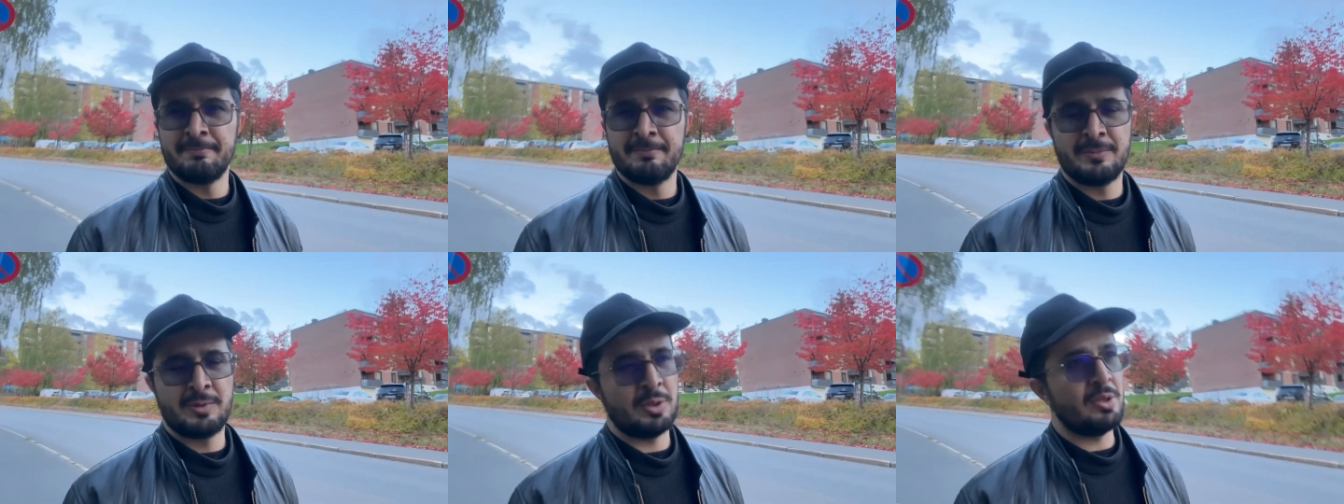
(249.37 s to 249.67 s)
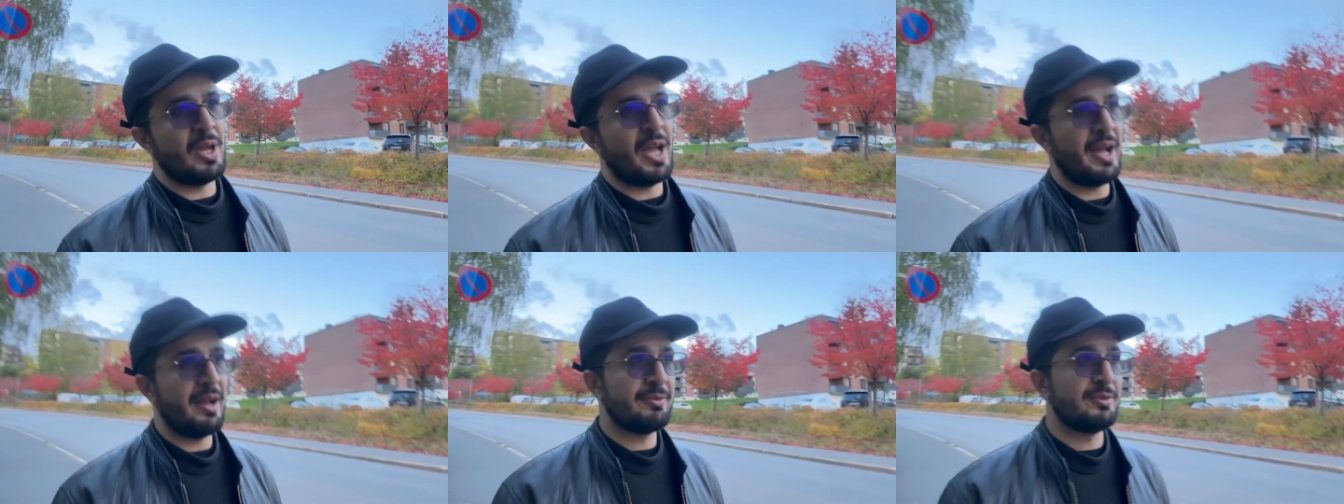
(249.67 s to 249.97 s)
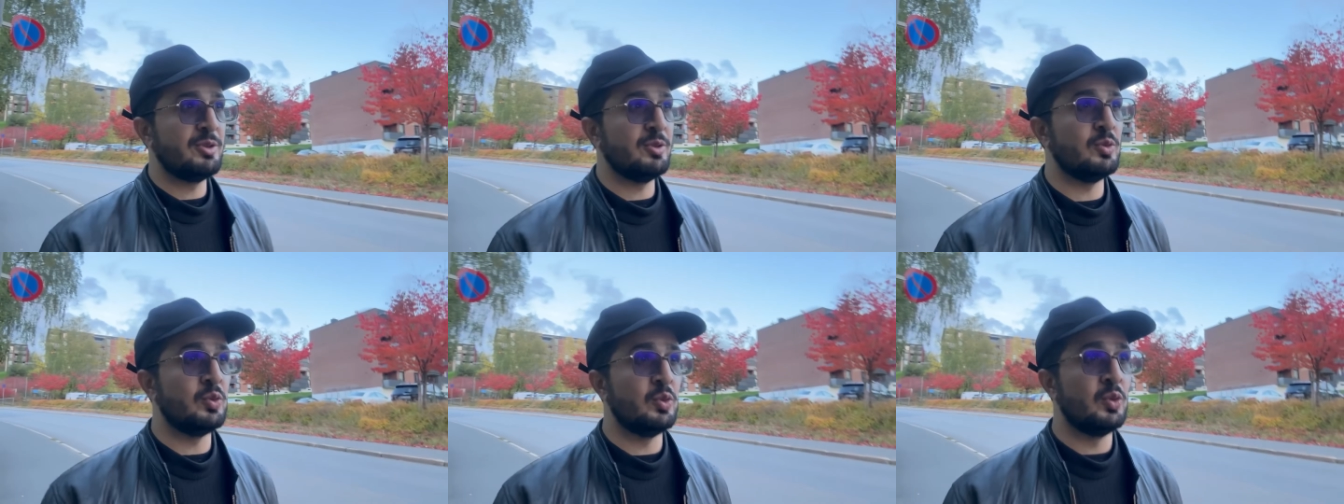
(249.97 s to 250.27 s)
So you
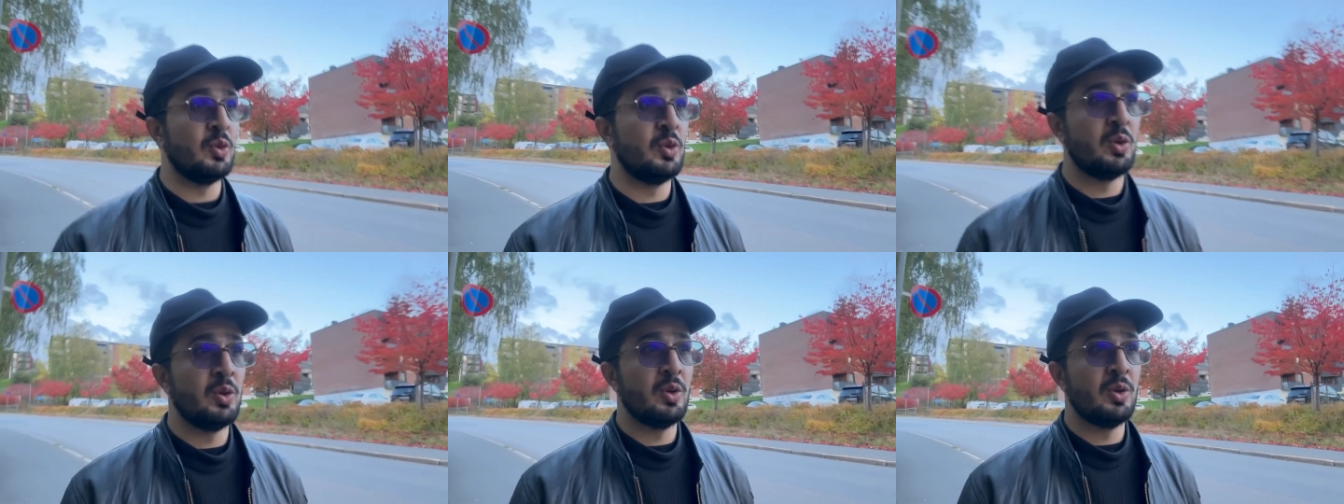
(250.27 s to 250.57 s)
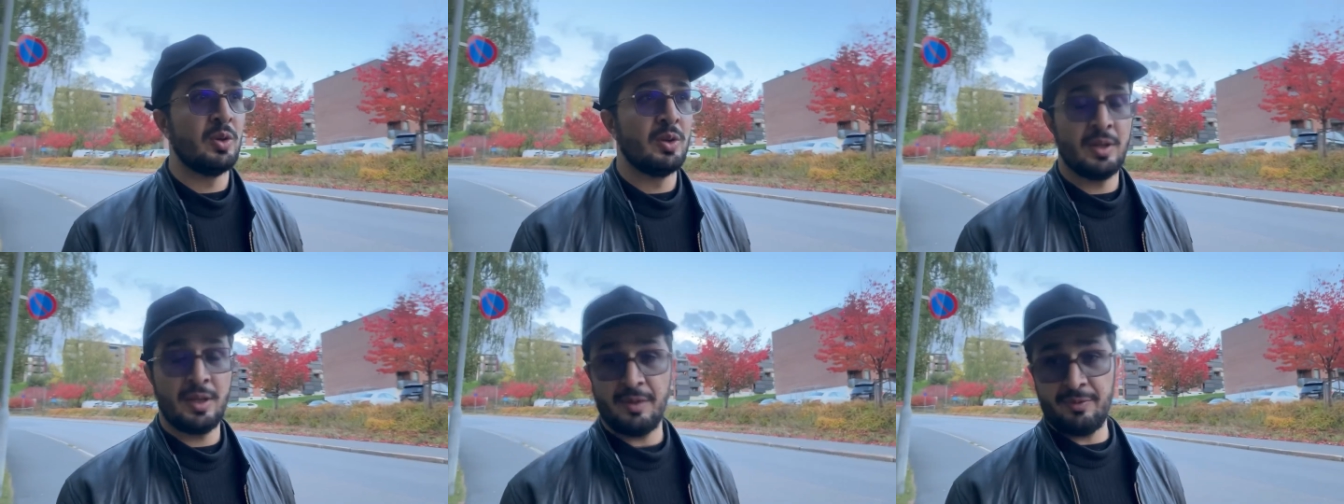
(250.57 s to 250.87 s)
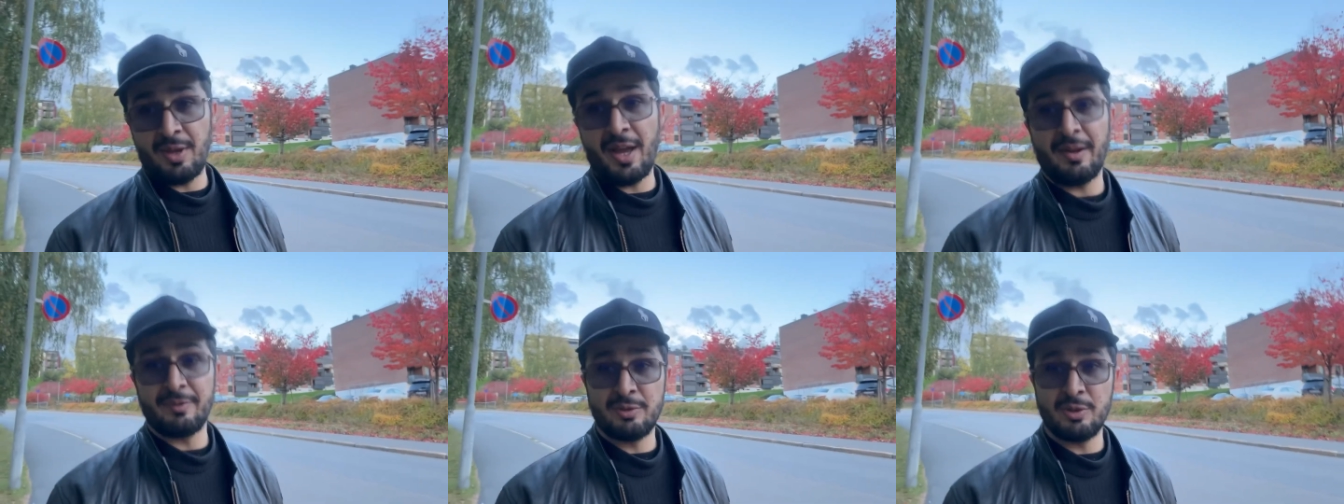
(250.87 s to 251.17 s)
have to,
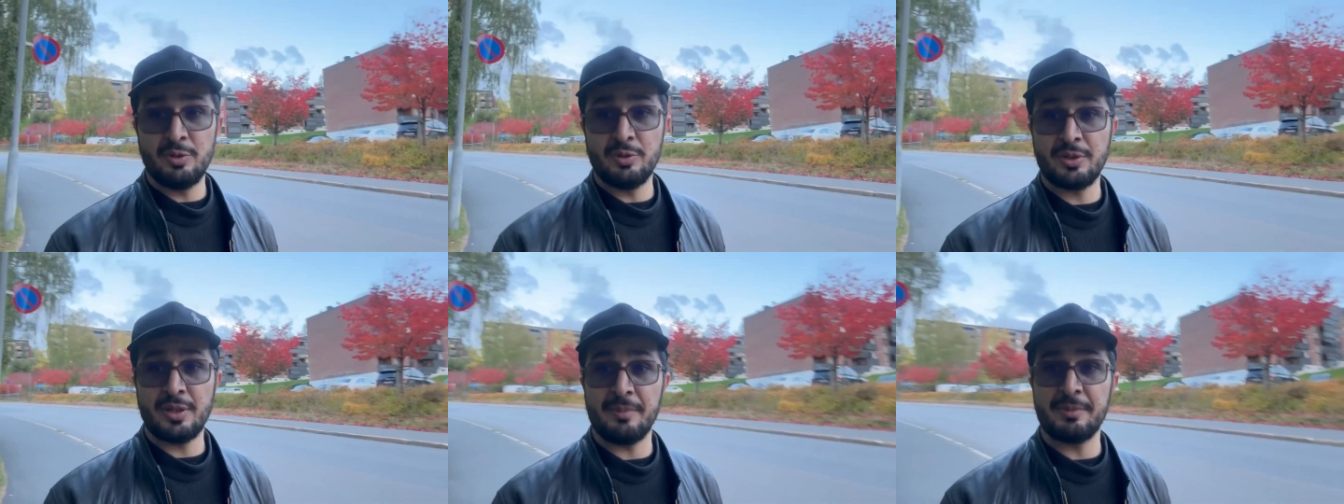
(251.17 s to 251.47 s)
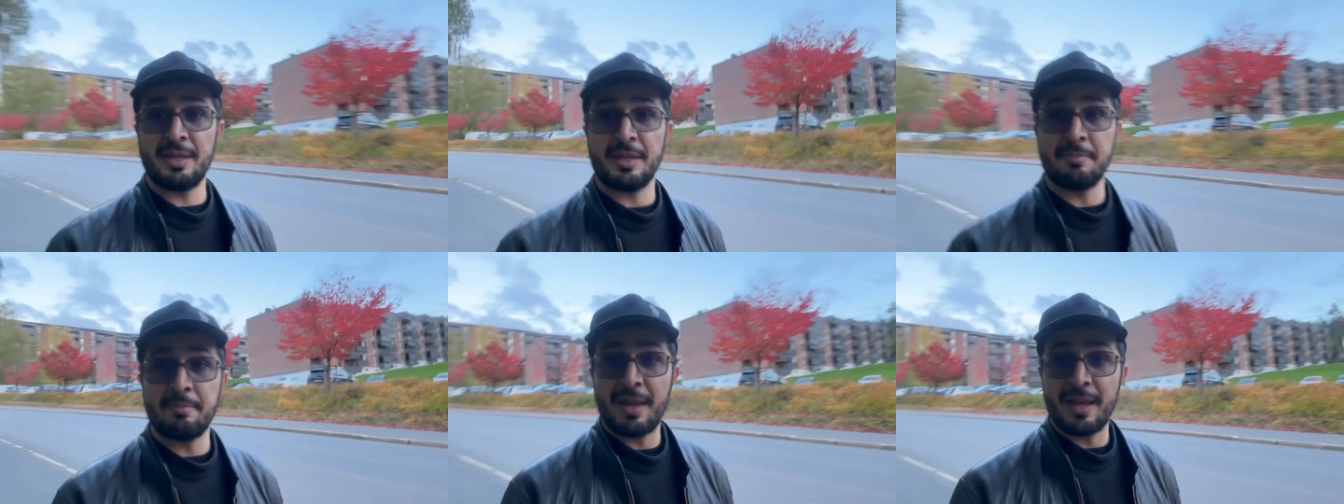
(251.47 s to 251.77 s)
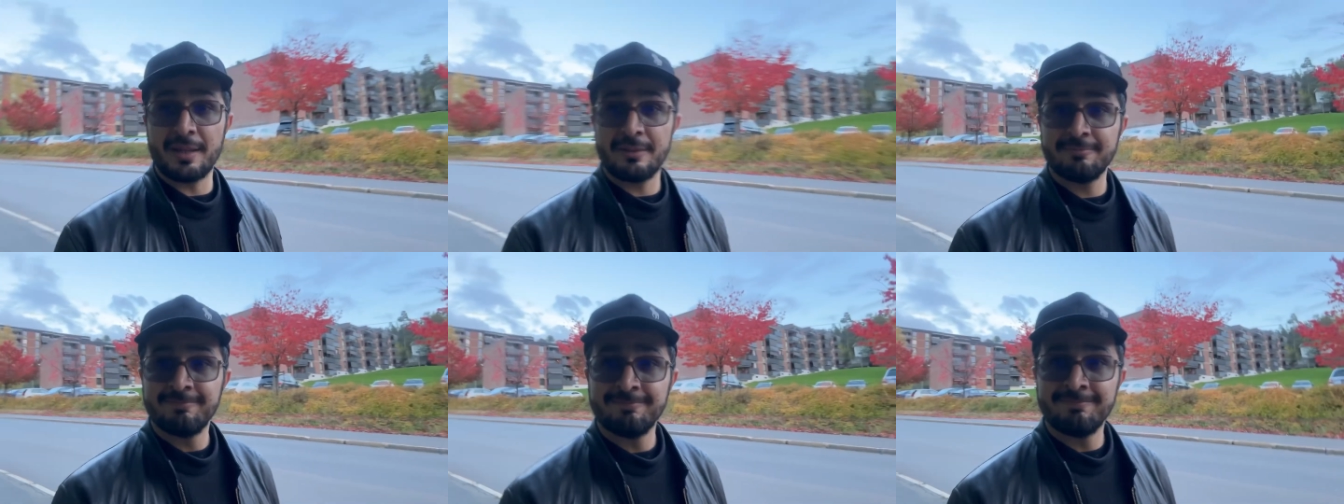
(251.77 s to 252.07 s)
if you have to do something
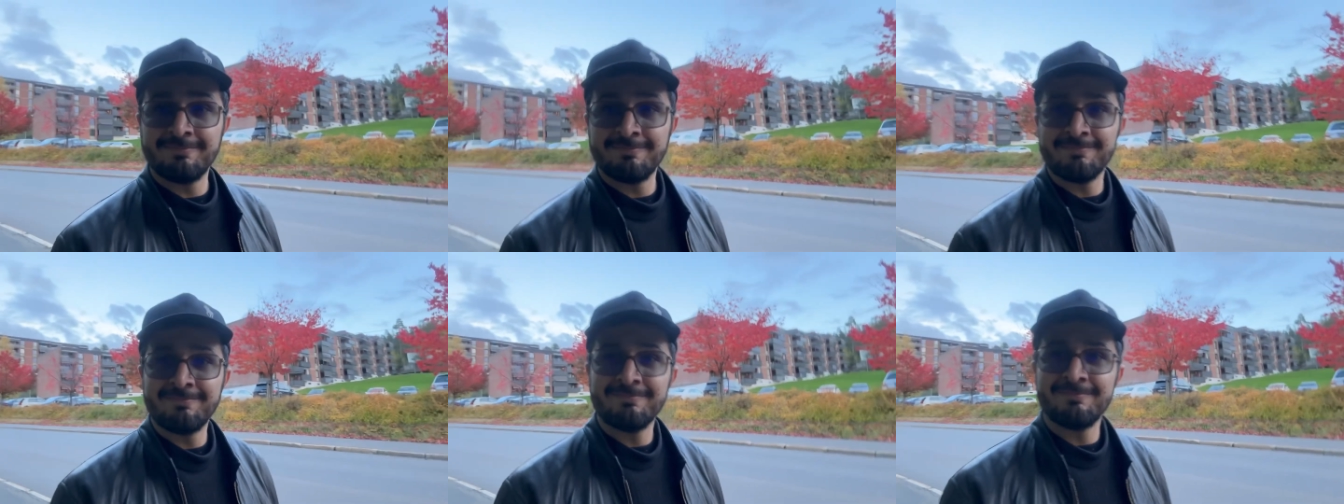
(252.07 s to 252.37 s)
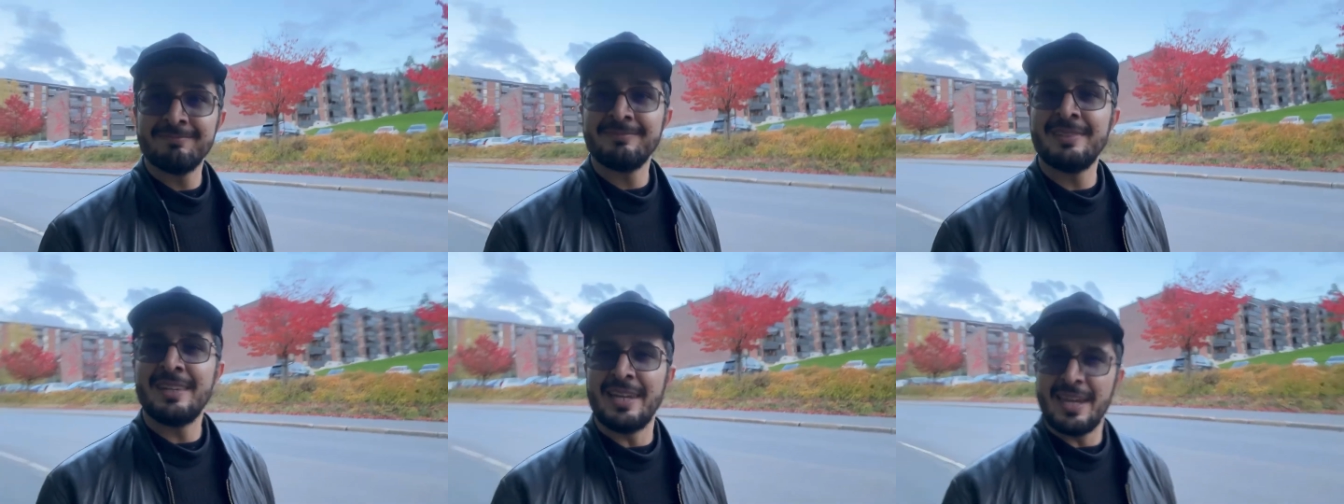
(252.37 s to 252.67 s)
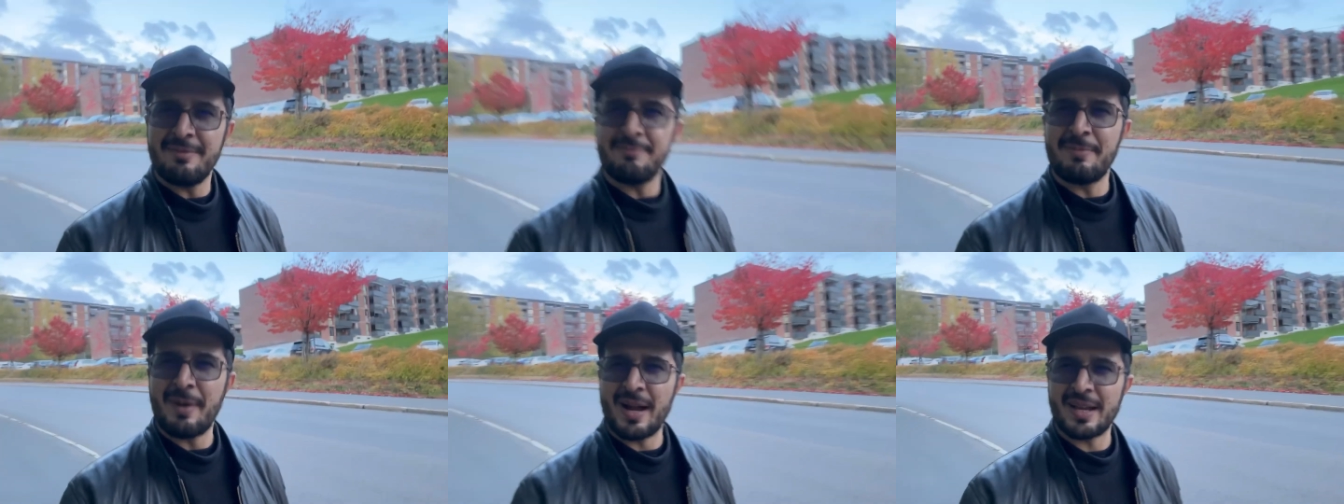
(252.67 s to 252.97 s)
big,
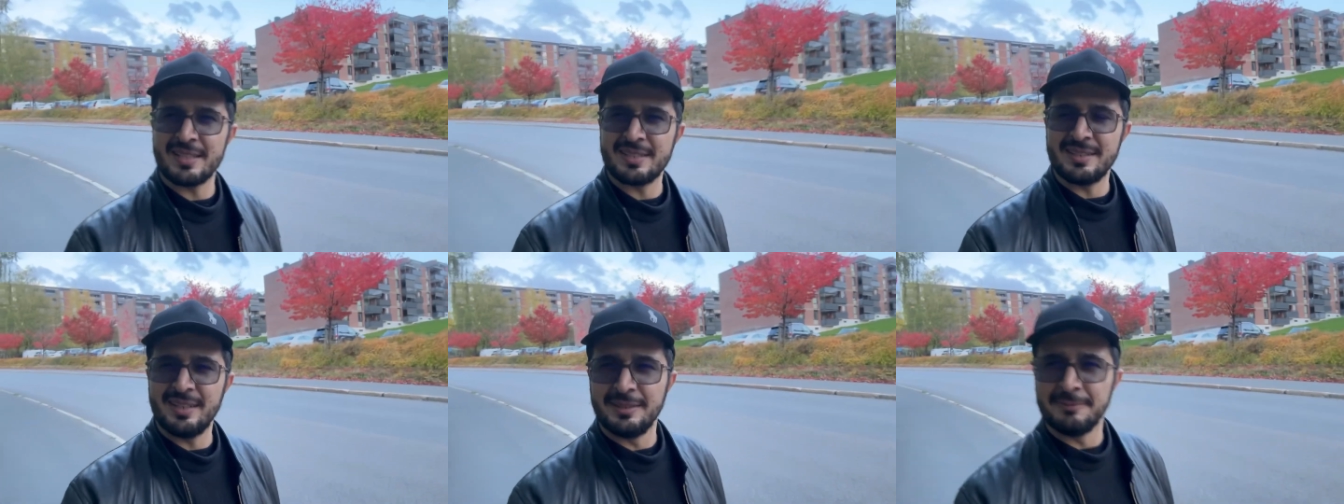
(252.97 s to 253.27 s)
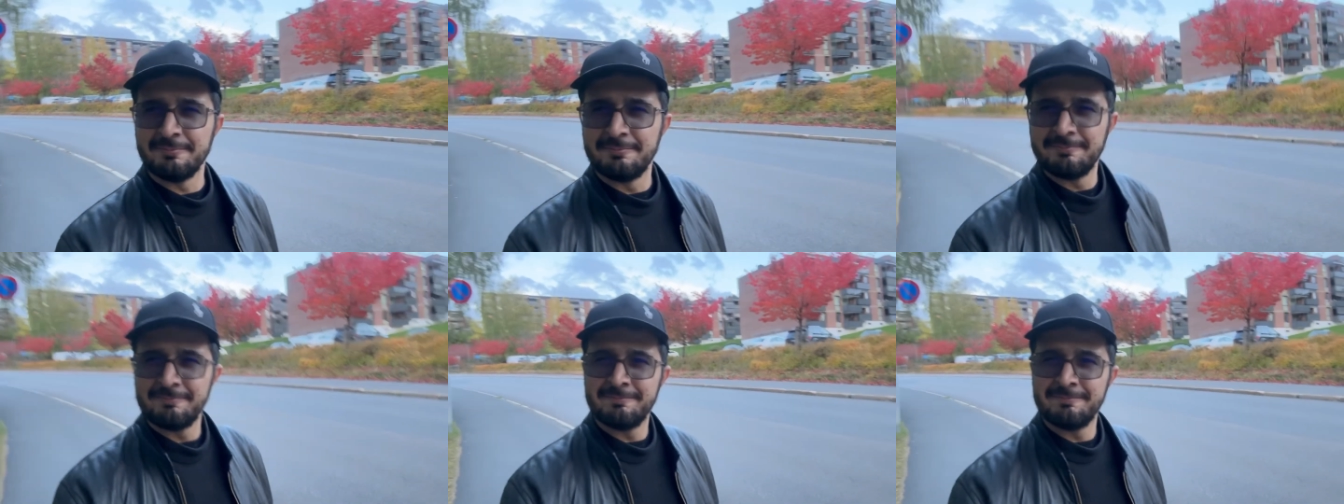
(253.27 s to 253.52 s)
leave Pakistan.